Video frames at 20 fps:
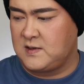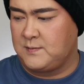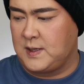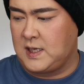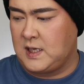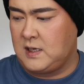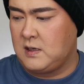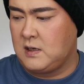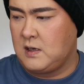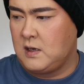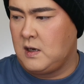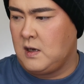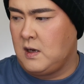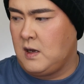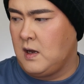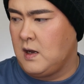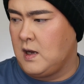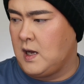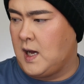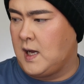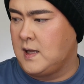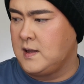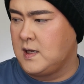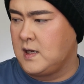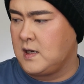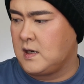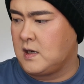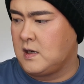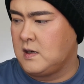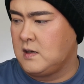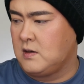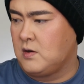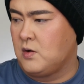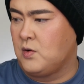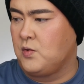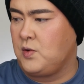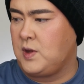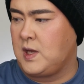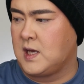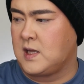to me, and then
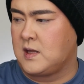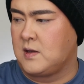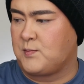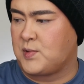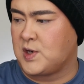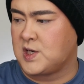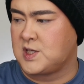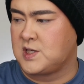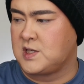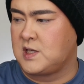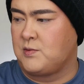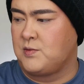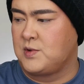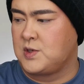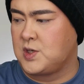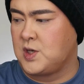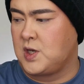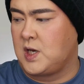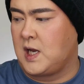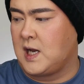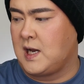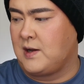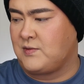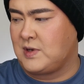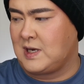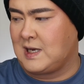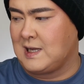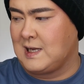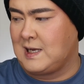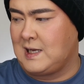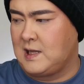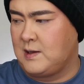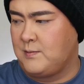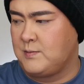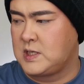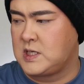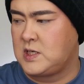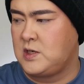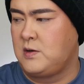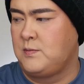all the other brushes that were dirty, I have to clean them
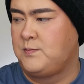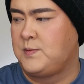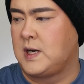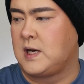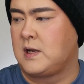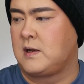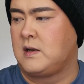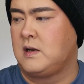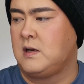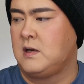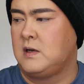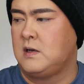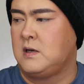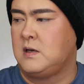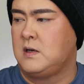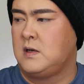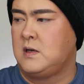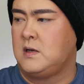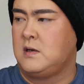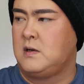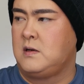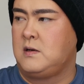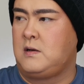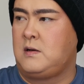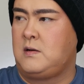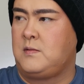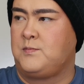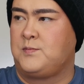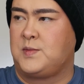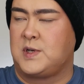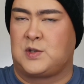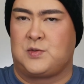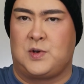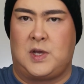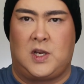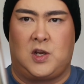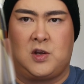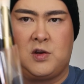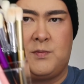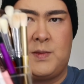still. But
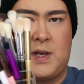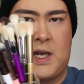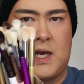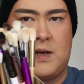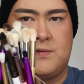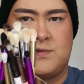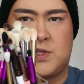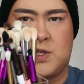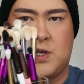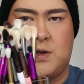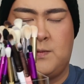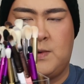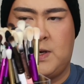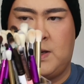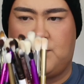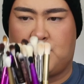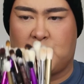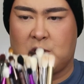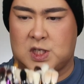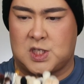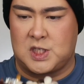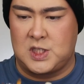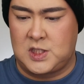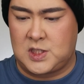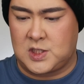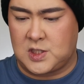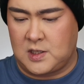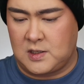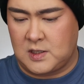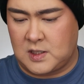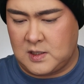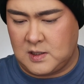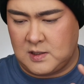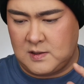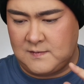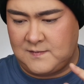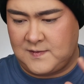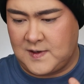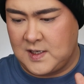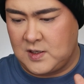between you and me, I have so many brushes, so I
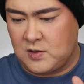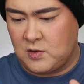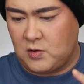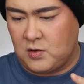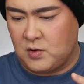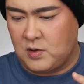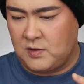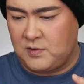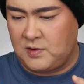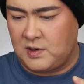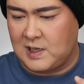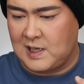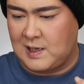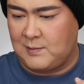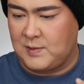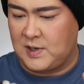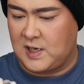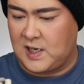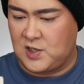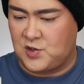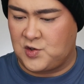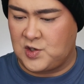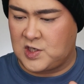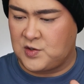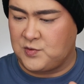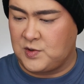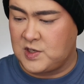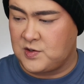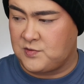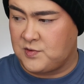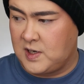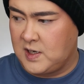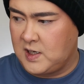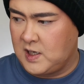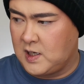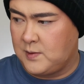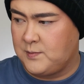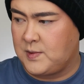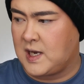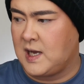can't find all of the Glaminatrix ones right
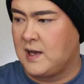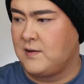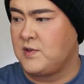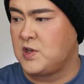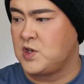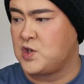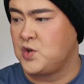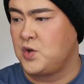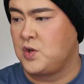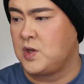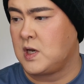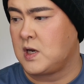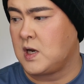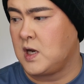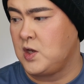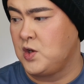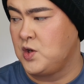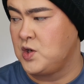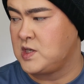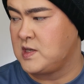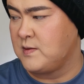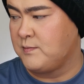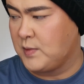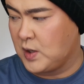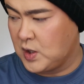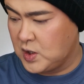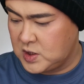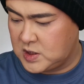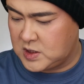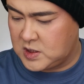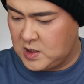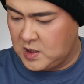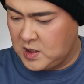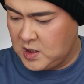now. But I have the 2 that I use the most.